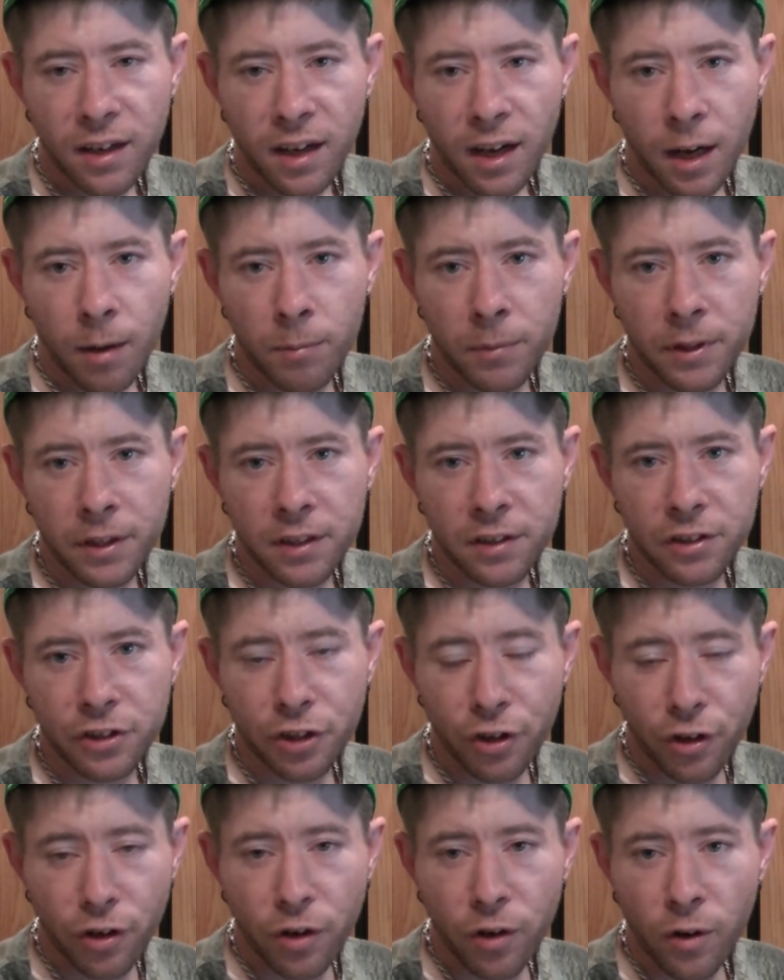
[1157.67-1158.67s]
I mean,
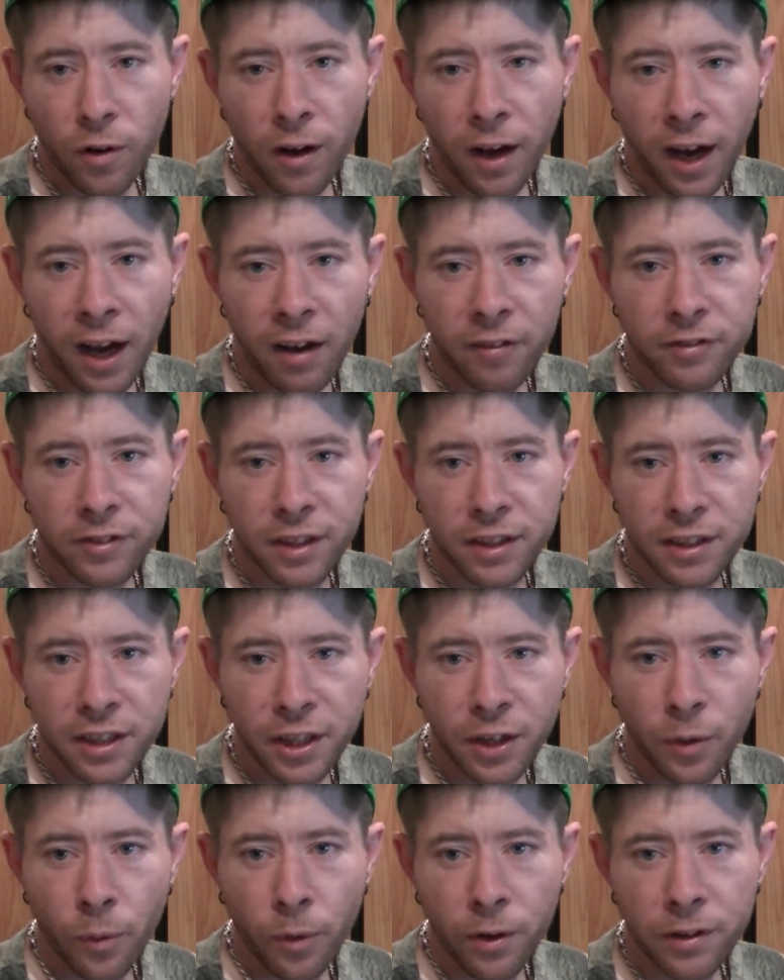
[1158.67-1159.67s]
you're going to have to
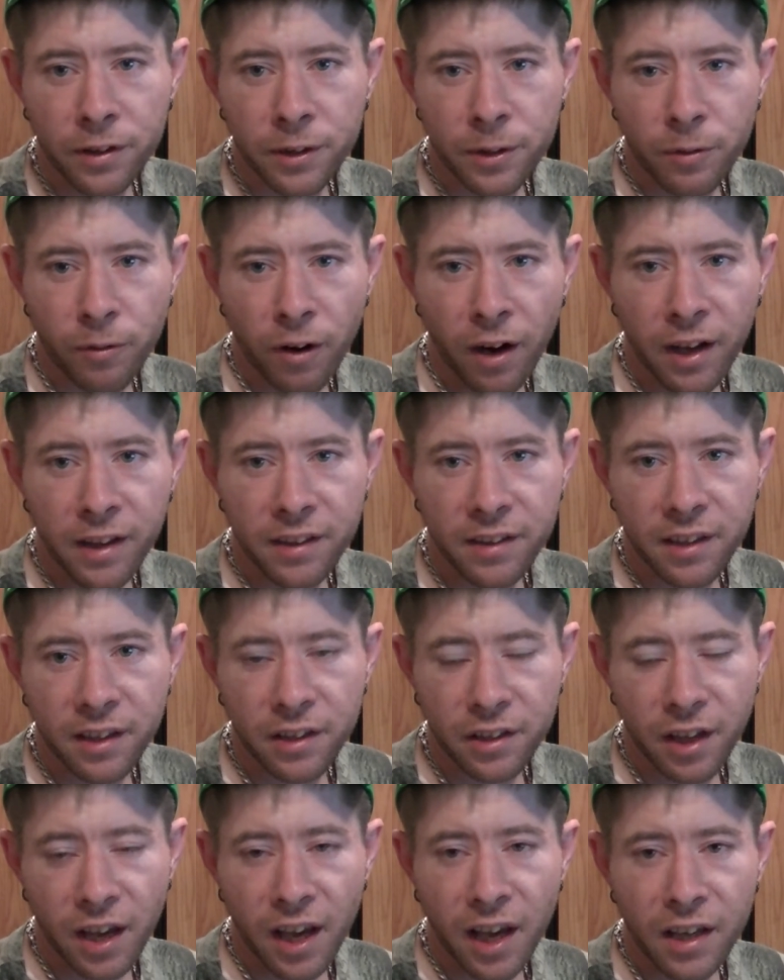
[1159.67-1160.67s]
deal with it right
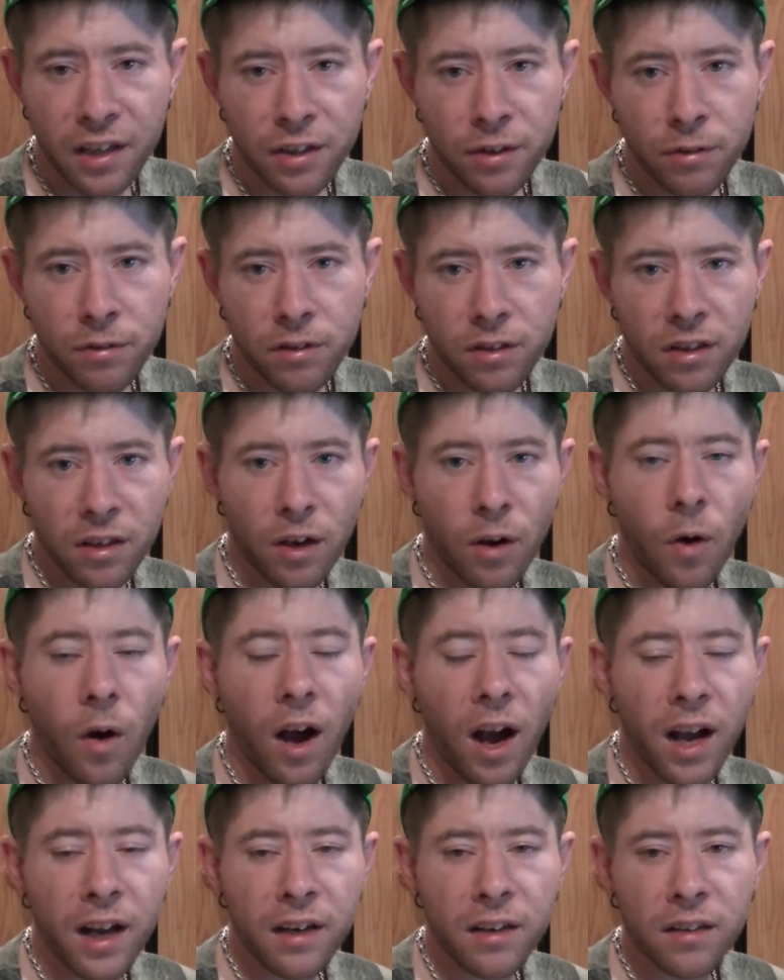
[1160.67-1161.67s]
then. Yeah, you can go
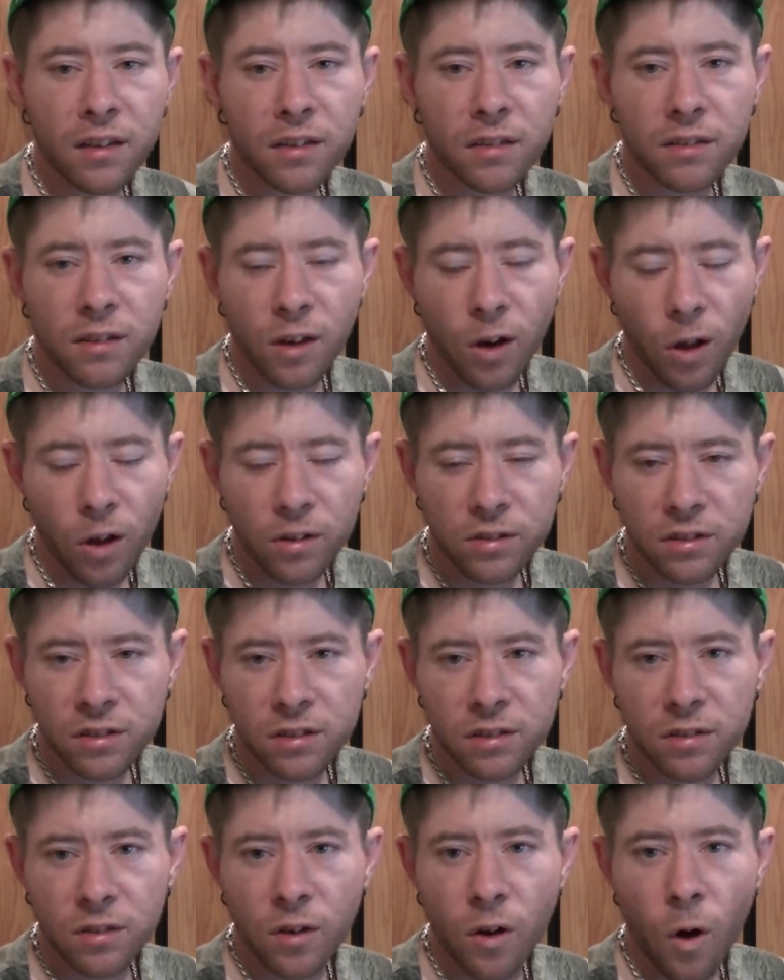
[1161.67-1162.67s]
hide in the
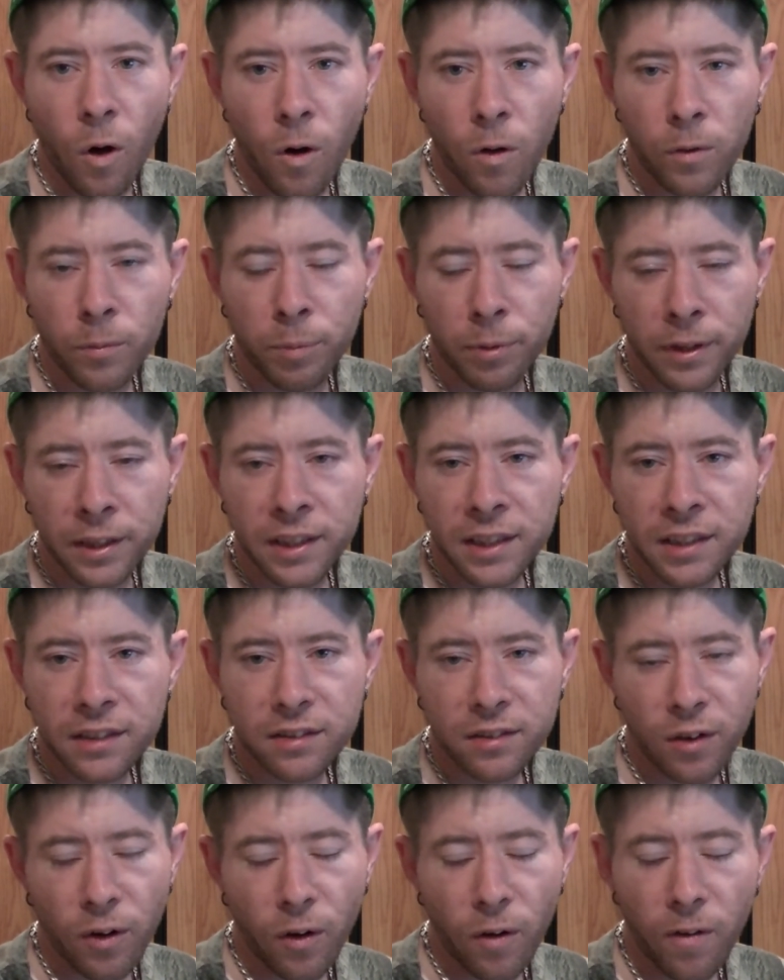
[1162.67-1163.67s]
closet and call the
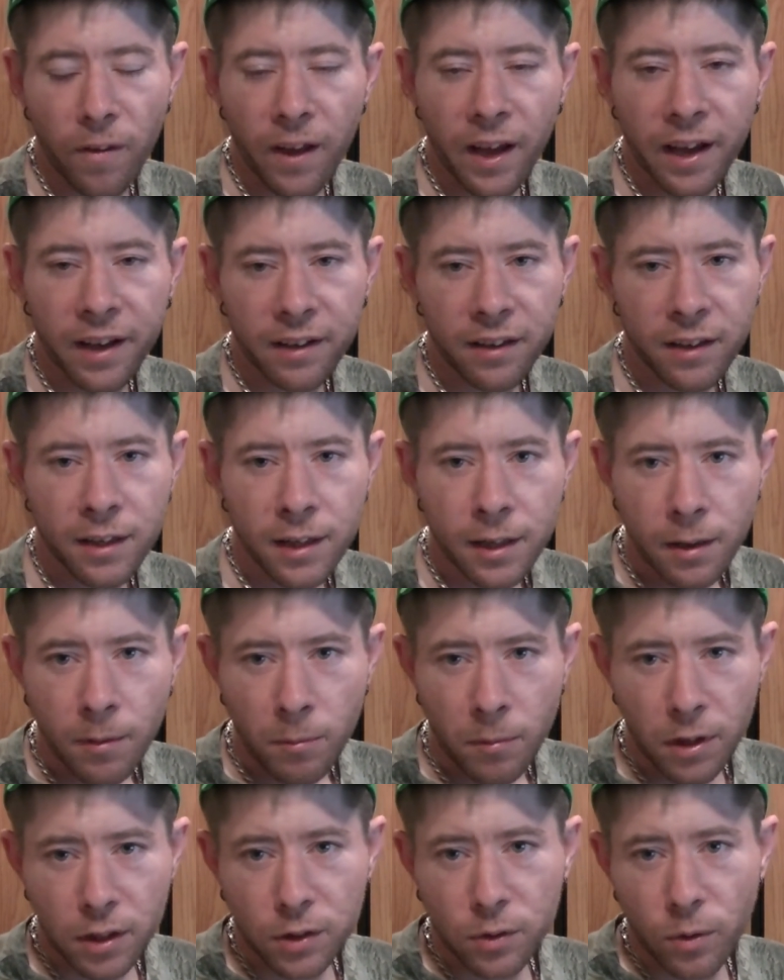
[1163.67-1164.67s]
police and all that,
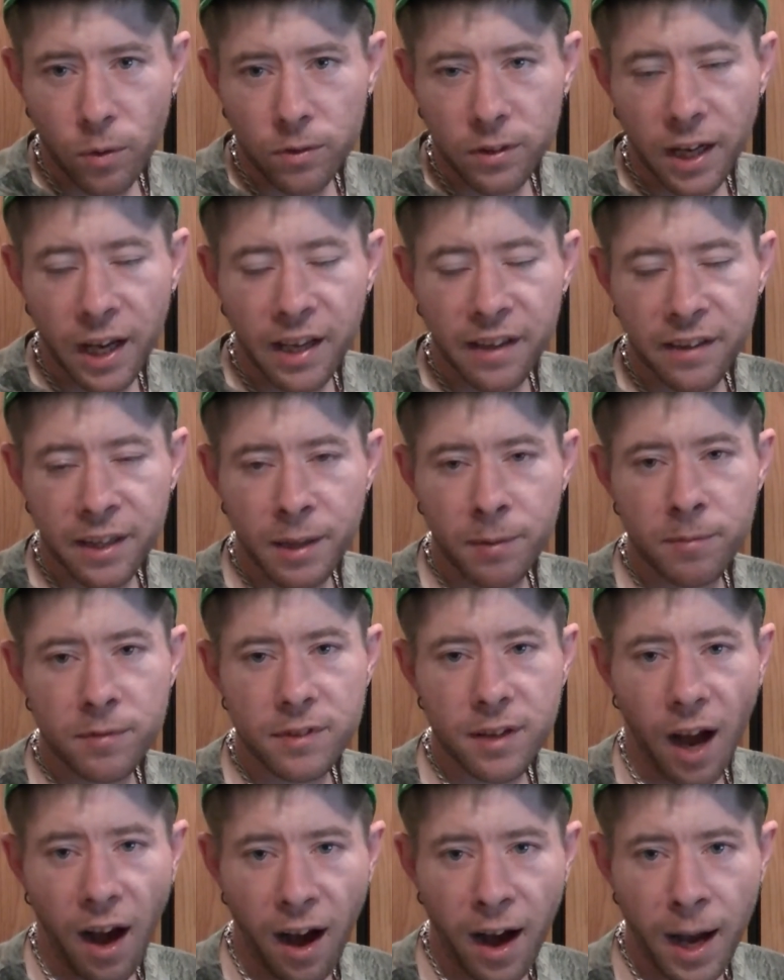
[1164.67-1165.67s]
but it's going to take them
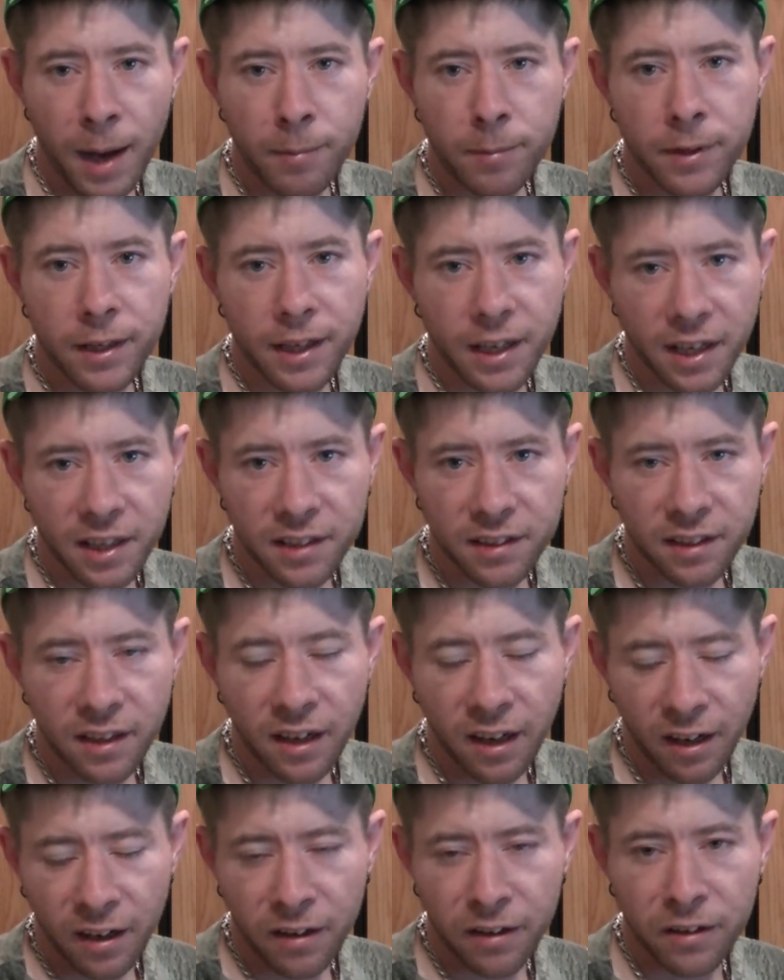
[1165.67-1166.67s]
time to get
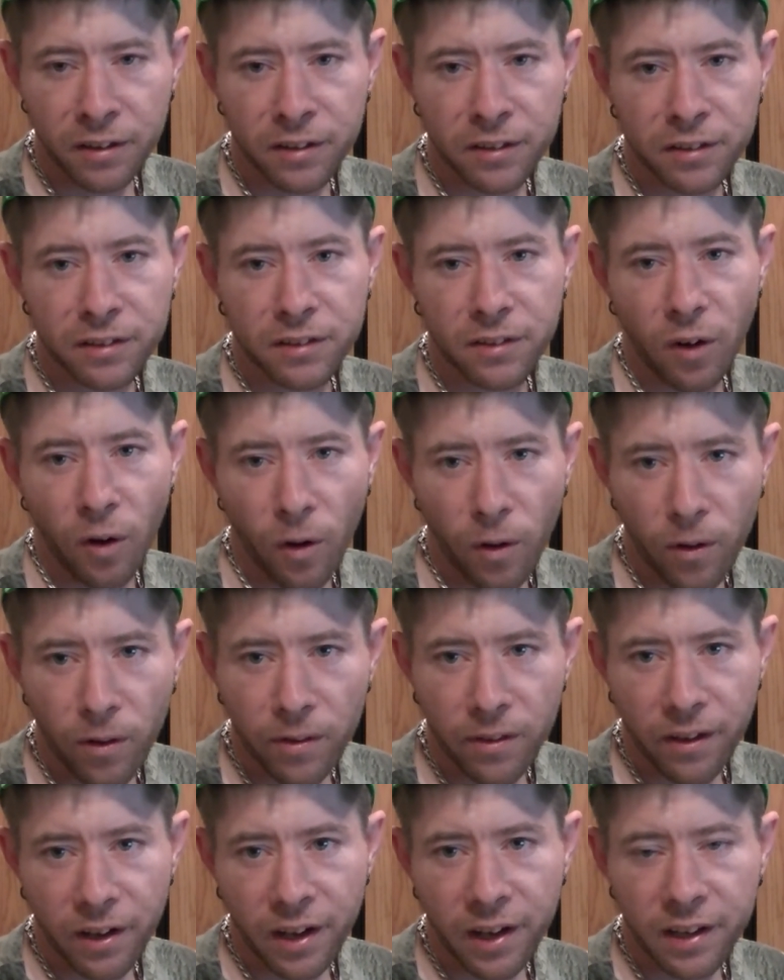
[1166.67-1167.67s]
there and
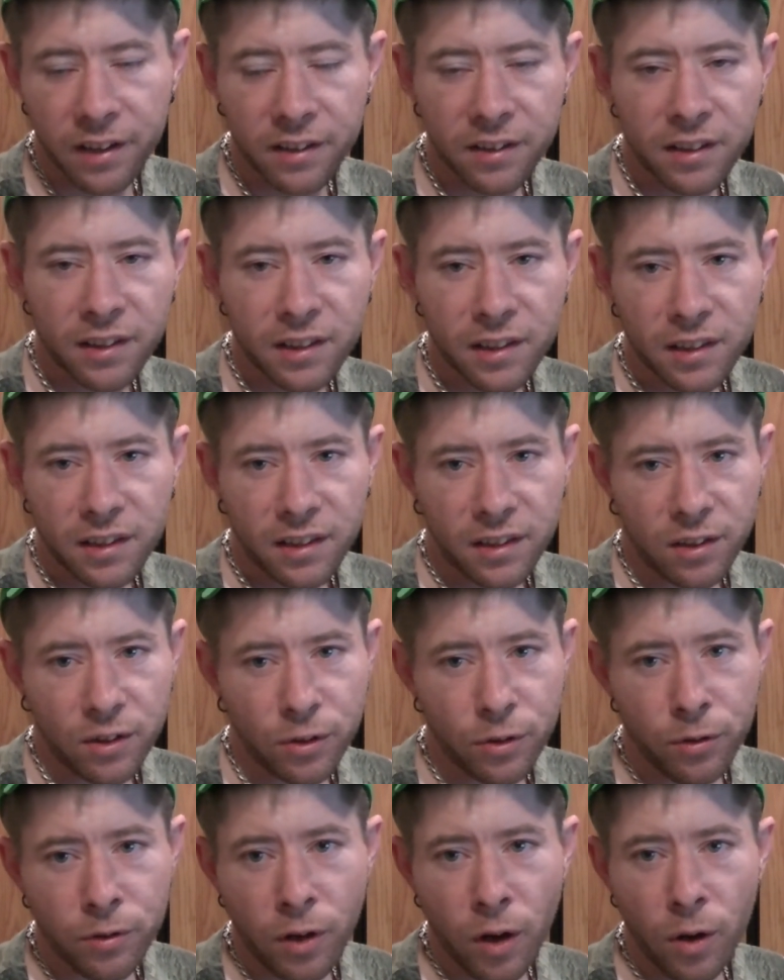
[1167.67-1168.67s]
all that, and
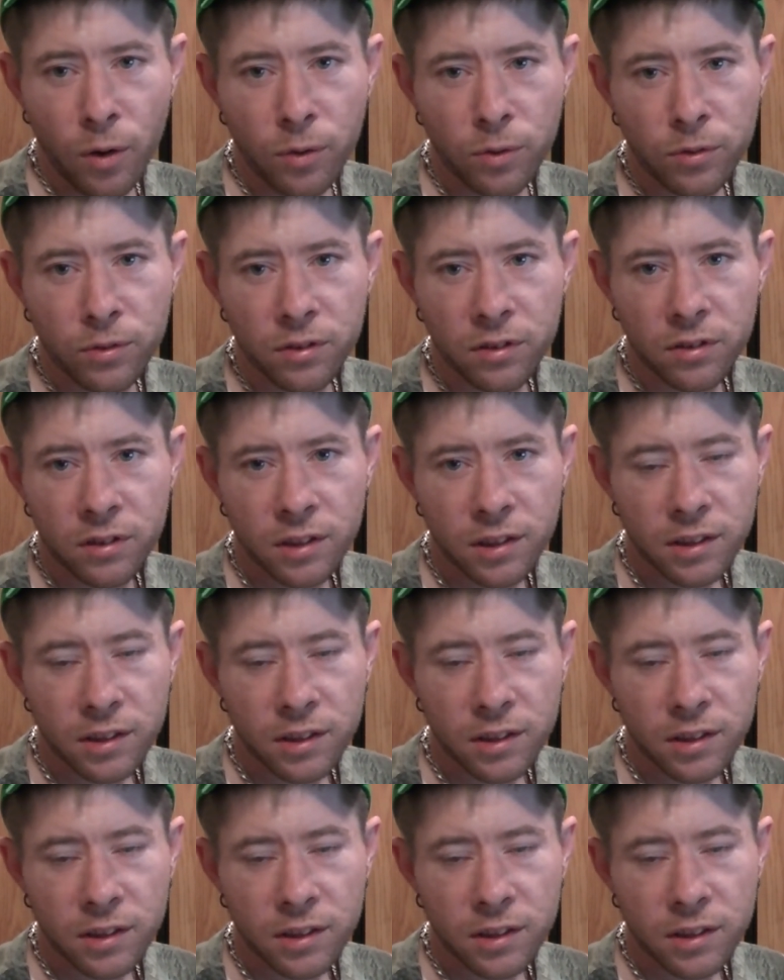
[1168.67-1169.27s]
who knows